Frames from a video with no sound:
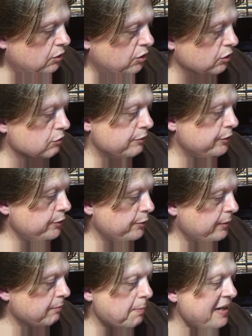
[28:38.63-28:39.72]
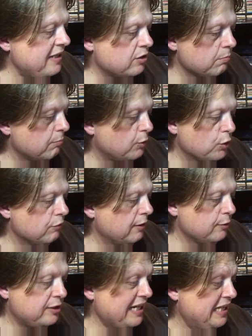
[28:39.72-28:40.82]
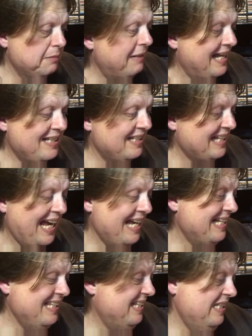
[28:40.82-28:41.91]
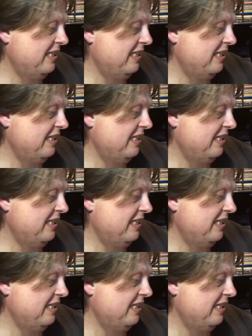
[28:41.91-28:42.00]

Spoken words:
Guru doing Momentum Goro's Jazzmatazz.